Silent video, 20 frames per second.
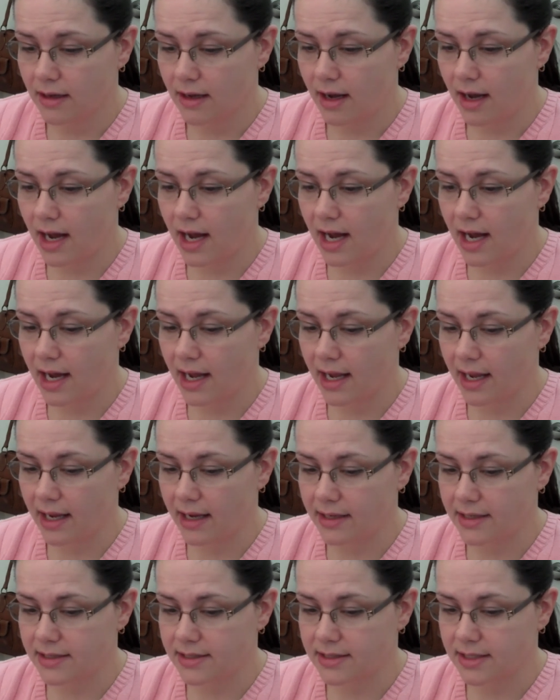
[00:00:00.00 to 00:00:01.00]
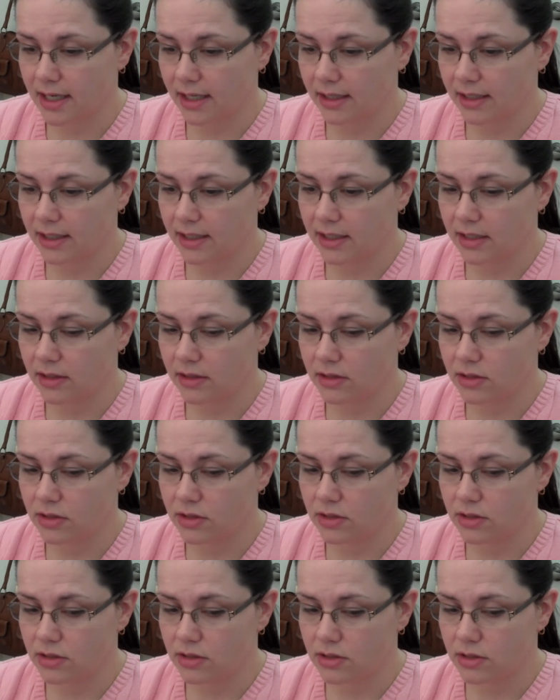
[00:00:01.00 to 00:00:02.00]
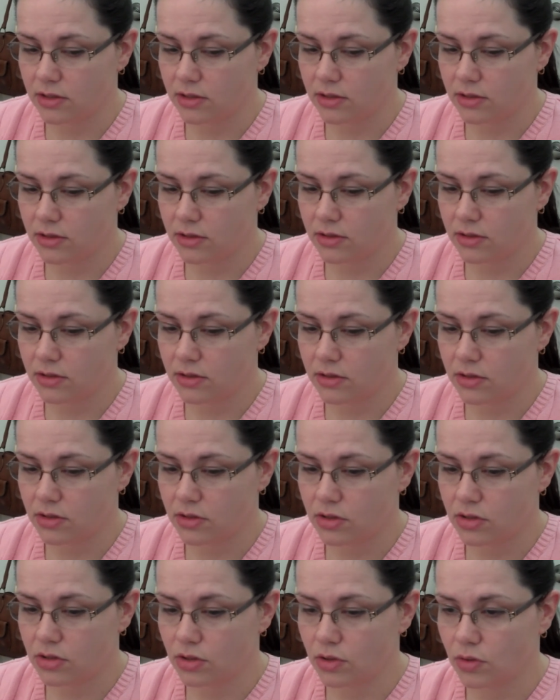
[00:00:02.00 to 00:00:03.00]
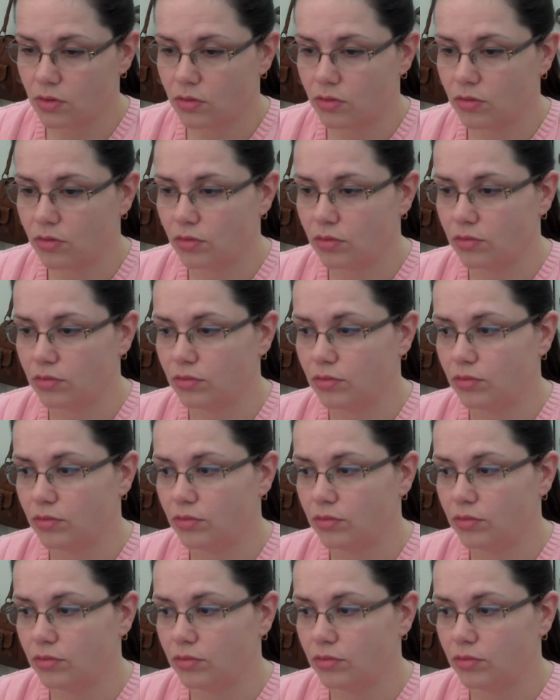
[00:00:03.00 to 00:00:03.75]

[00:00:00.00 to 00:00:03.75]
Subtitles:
I decided to